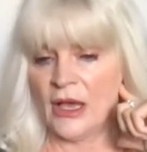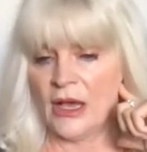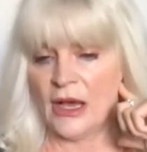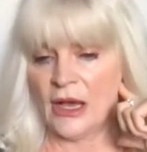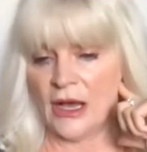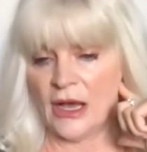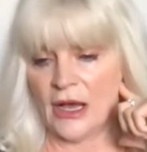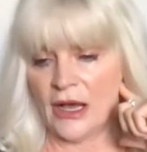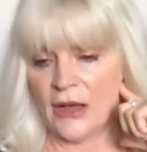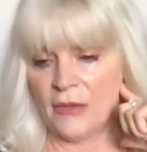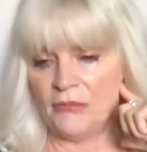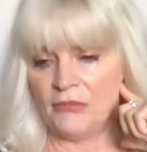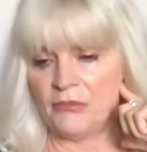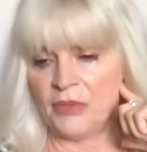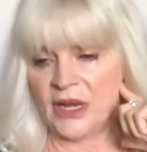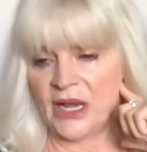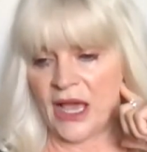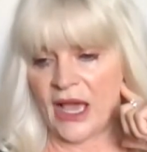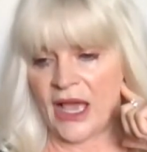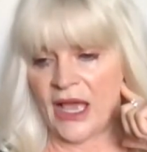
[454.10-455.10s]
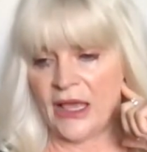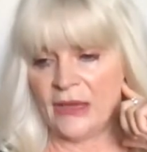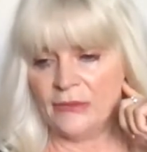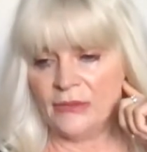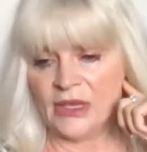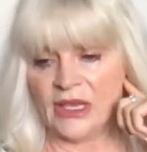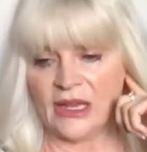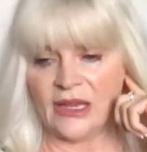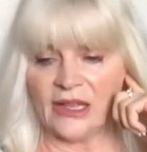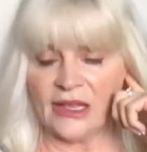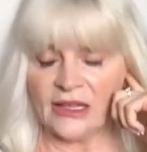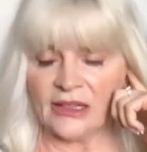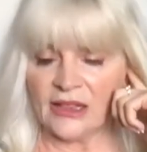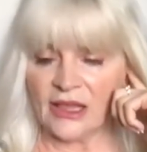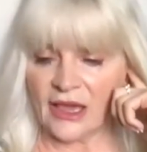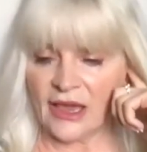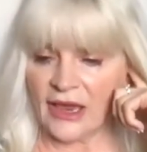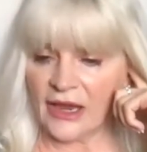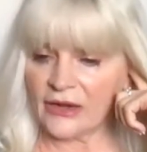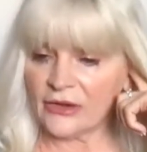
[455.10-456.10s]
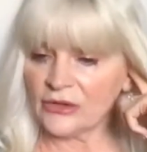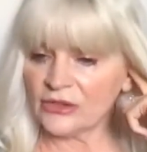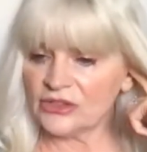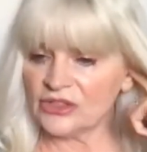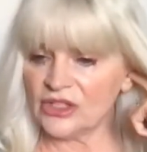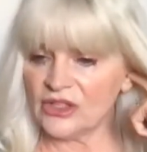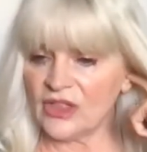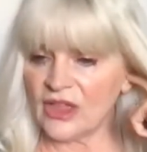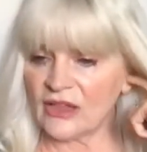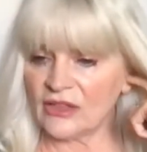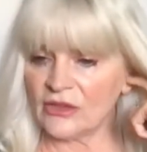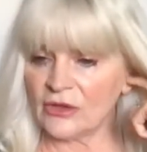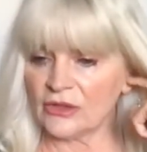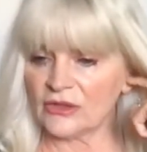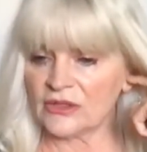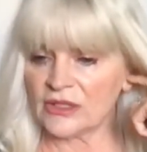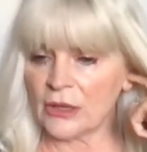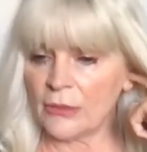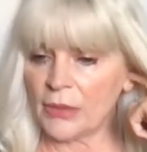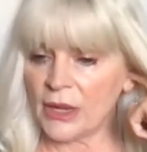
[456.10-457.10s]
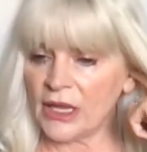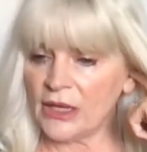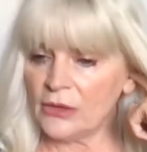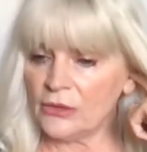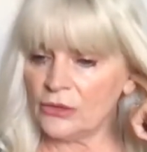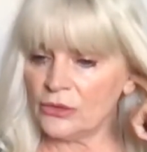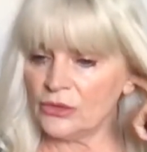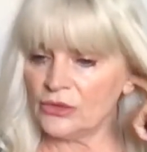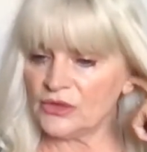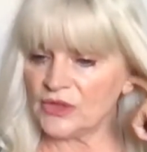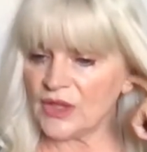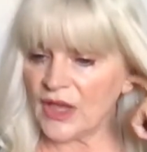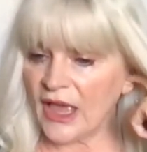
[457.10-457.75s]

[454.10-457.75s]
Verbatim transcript: Um, but I'm getting the energy that there's somebody who's